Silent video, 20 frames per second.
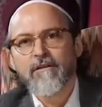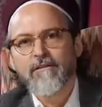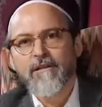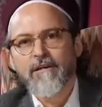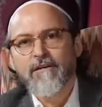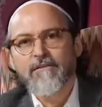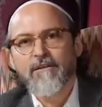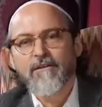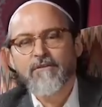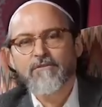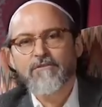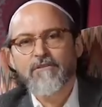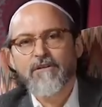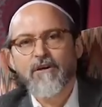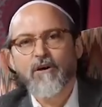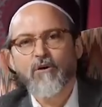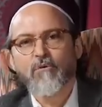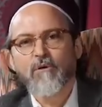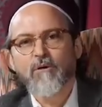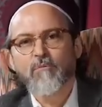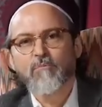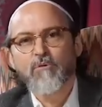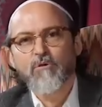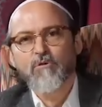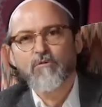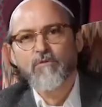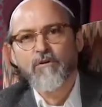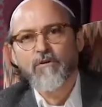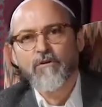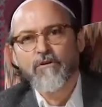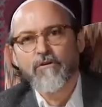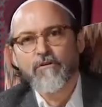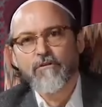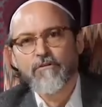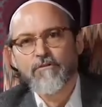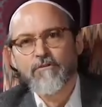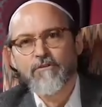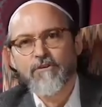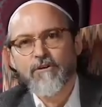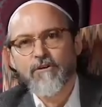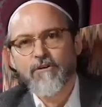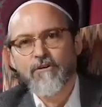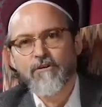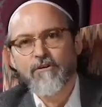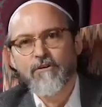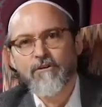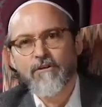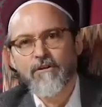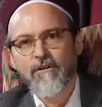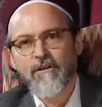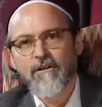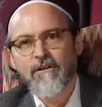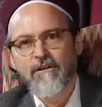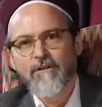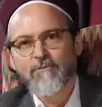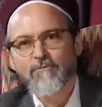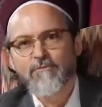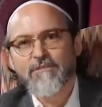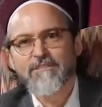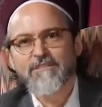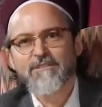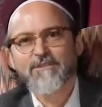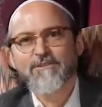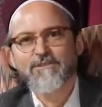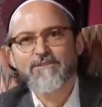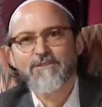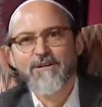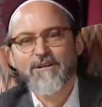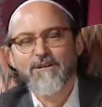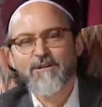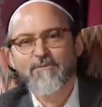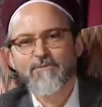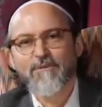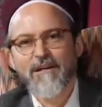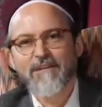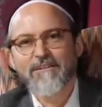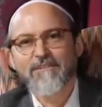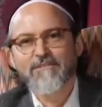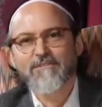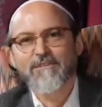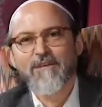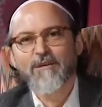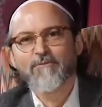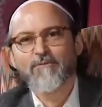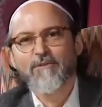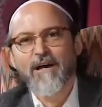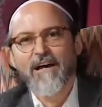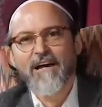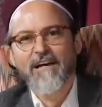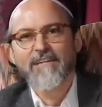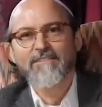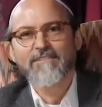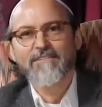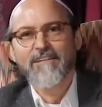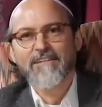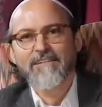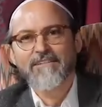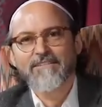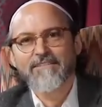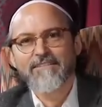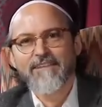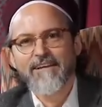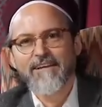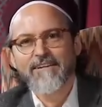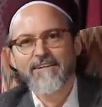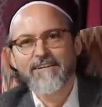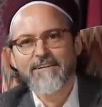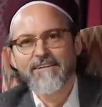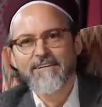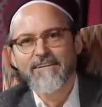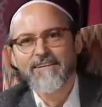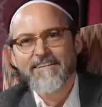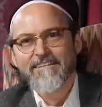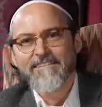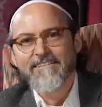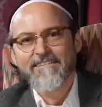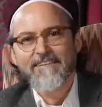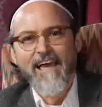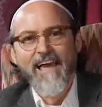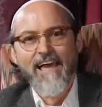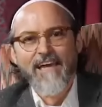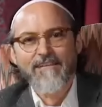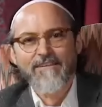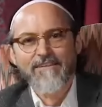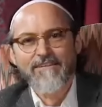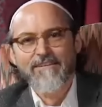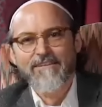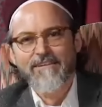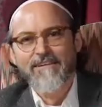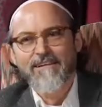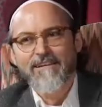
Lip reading: Like, they don't say, oh, what a beautiful earth turn. We still talk about a sunrise and a sunset.